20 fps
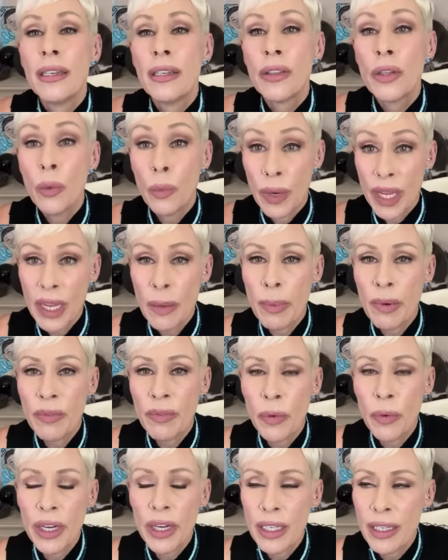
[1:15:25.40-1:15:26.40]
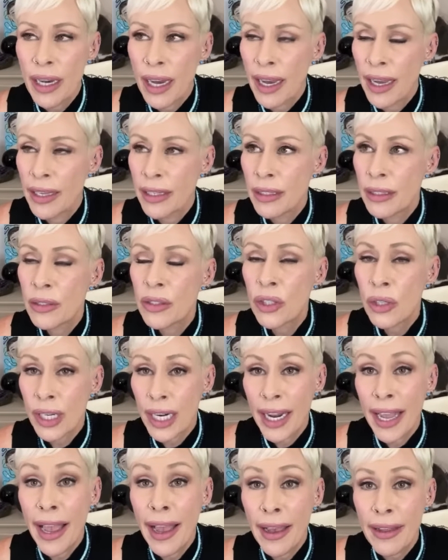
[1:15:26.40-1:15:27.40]
the week before he died so that
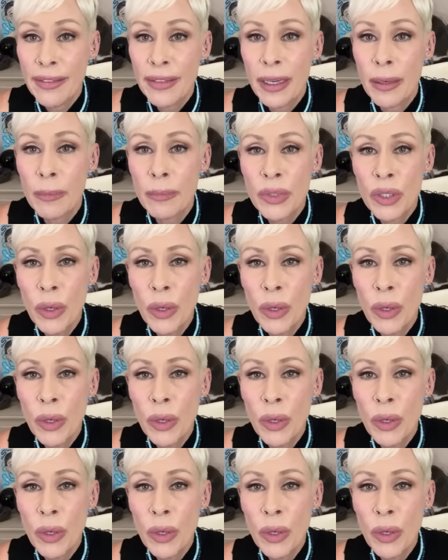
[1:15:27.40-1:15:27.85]
I had them.